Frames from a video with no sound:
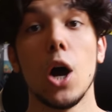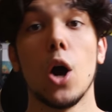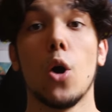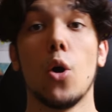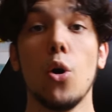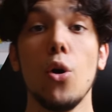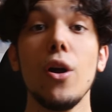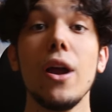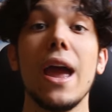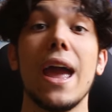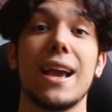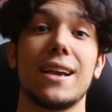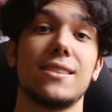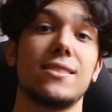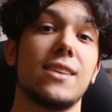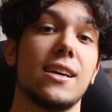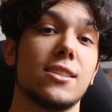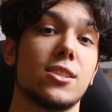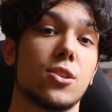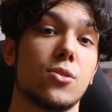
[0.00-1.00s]
or
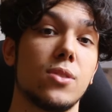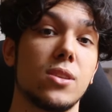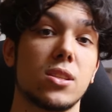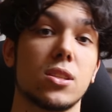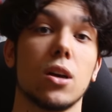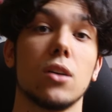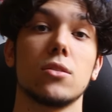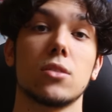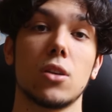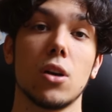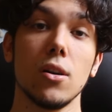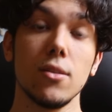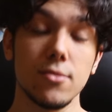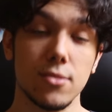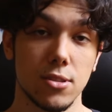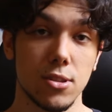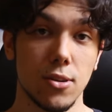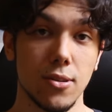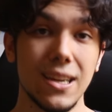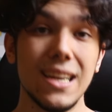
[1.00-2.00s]
accessories on
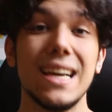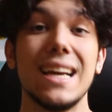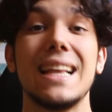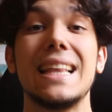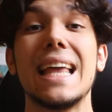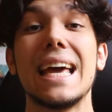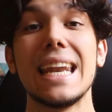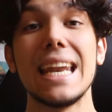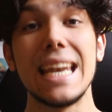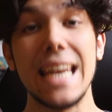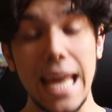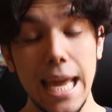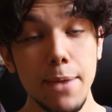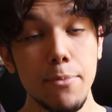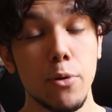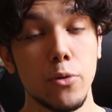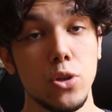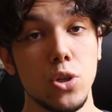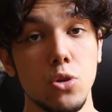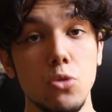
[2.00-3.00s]
console that
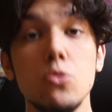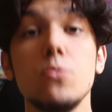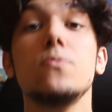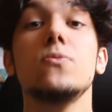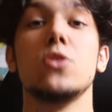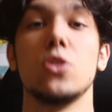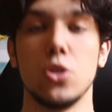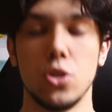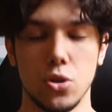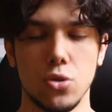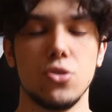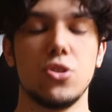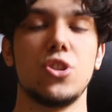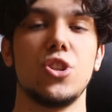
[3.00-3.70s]
enable you to use